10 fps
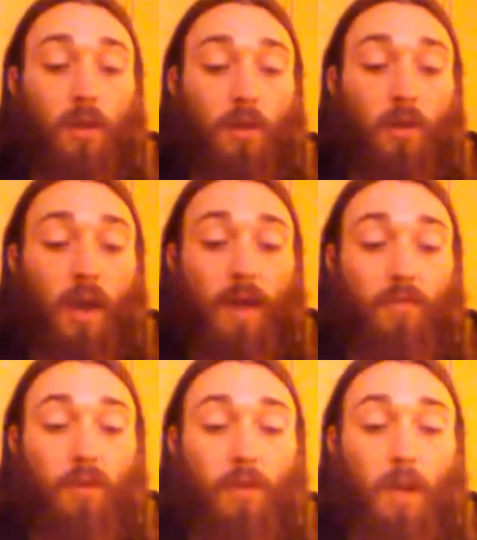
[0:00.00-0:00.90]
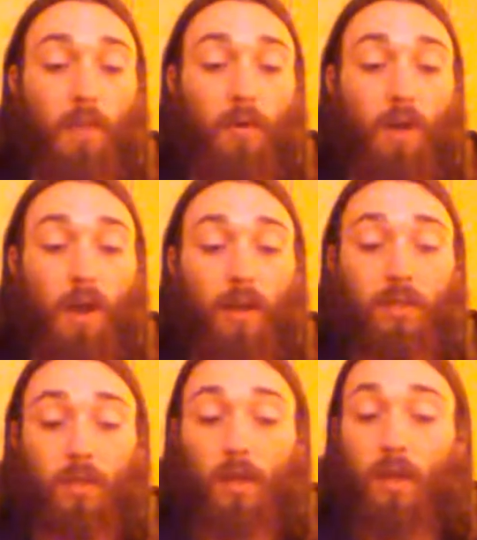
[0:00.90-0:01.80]
you have to come
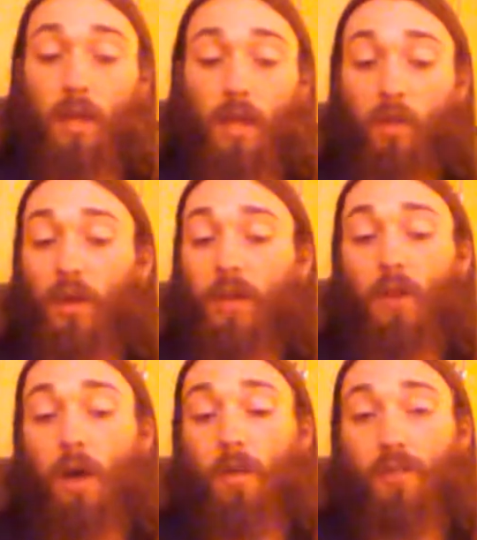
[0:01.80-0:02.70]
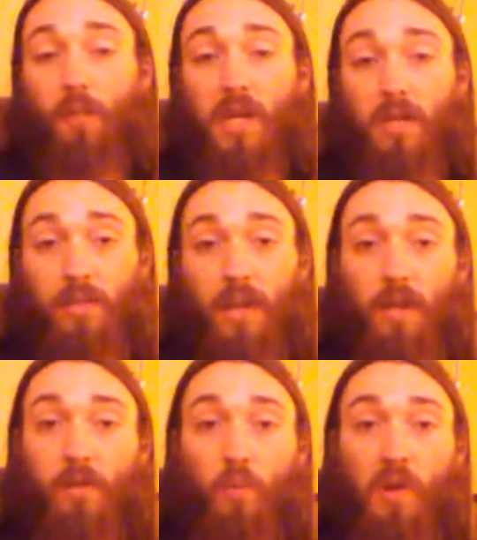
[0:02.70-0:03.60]
across a loincloth, because that
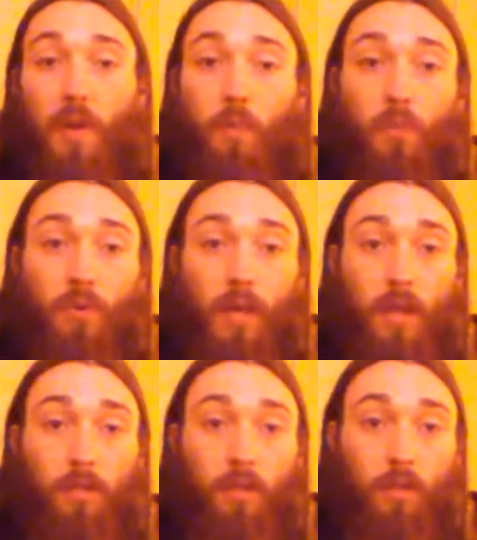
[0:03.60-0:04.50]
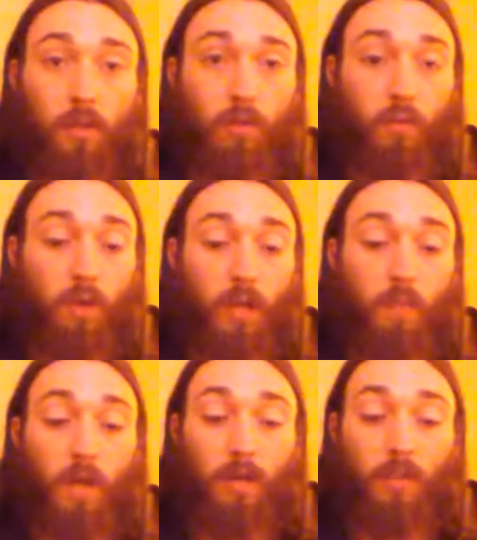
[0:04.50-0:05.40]
is what protects their groin and
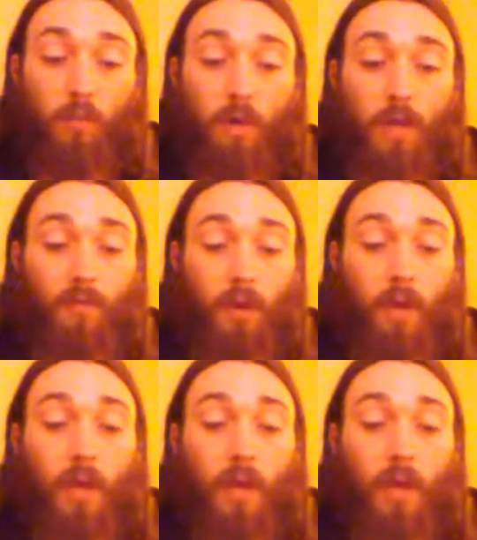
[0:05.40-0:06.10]
buttocks and whatever.